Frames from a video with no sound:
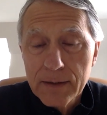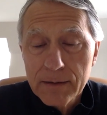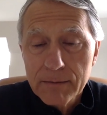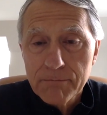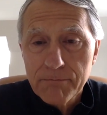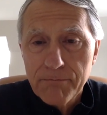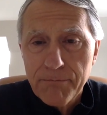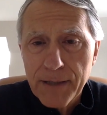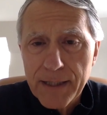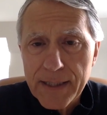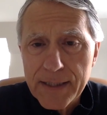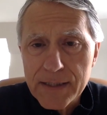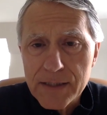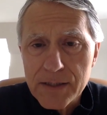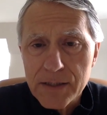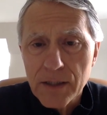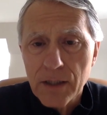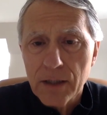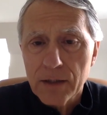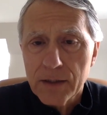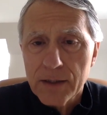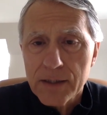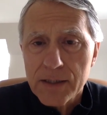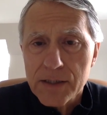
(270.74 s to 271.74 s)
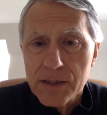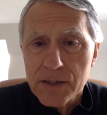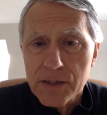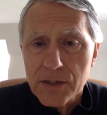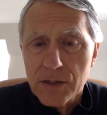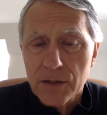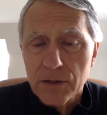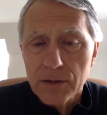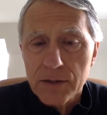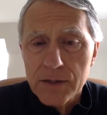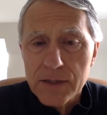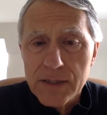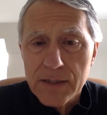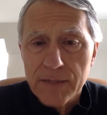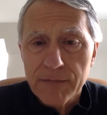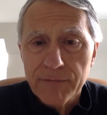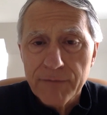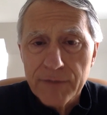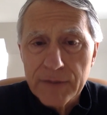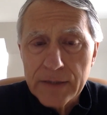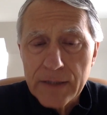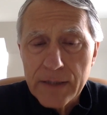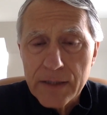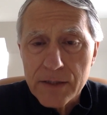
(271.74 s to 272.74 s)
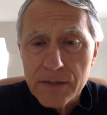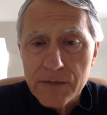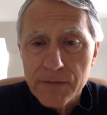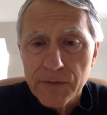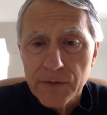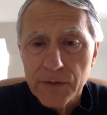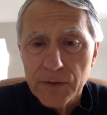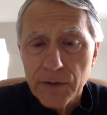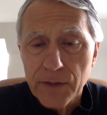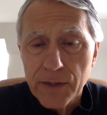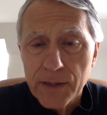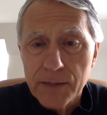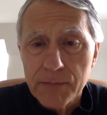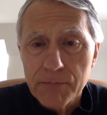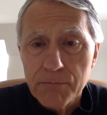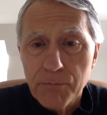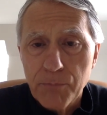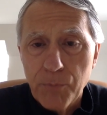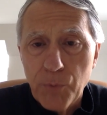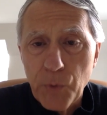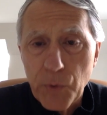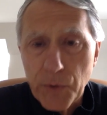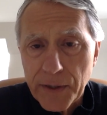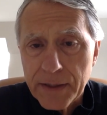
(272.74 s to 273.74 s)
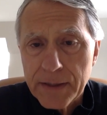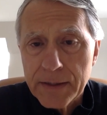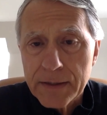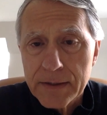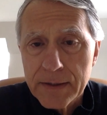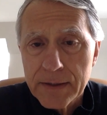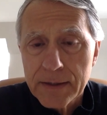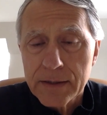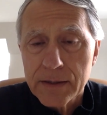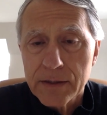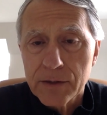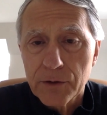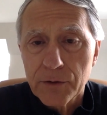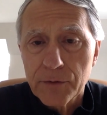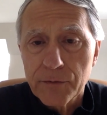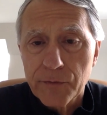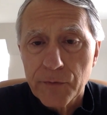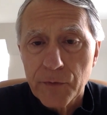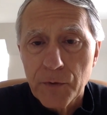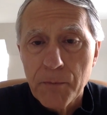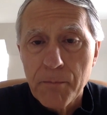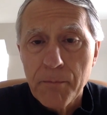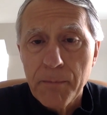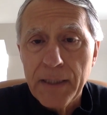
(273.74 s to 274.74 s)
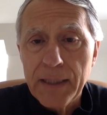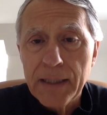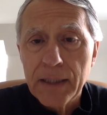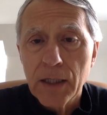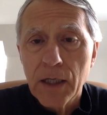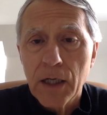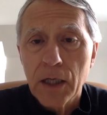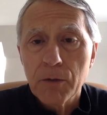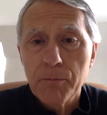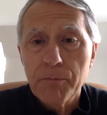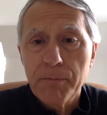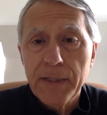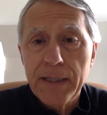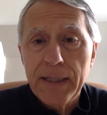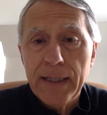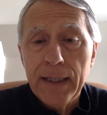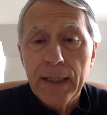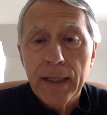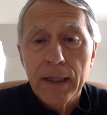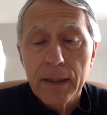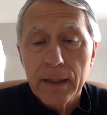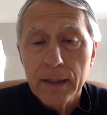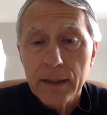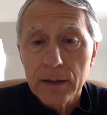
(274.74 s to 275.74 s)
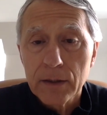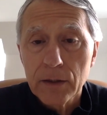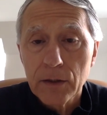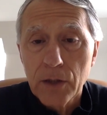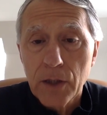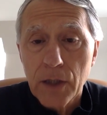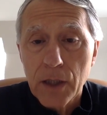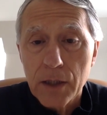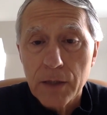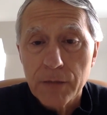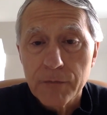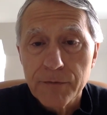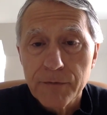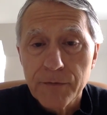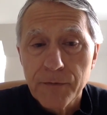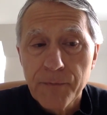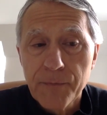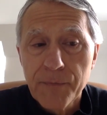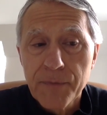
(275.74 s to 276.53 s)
but it's not necessarily something that is very important and therefore may not be adding a lot of